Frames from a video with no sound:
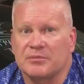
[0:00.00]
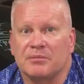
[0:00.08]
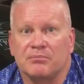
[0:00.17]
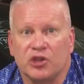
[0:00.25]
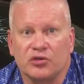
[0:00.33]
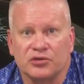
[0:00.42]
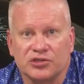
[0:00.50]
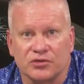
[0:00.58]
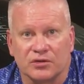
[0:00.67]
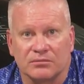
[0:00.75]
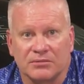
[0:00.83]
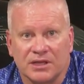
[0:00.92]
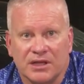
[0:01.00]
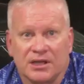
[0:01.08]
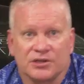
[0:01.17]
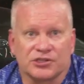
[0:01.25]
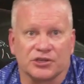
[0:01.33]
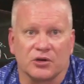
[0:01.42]
immune to them.
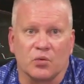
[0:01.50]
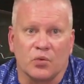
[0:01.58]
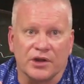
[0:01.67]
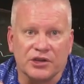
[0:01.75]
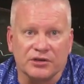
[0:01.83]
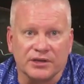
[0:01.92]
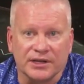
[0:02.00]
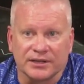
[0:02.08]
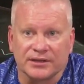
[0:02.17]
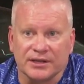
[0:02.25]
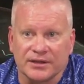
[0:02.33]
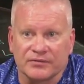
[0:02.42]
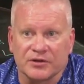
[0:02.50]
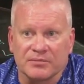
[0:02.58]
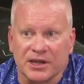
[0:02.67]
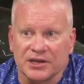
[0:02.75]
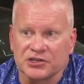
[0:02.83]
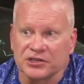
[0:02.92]
So when you get the
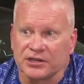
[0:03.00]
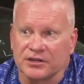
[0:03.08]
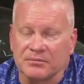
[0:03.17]
information in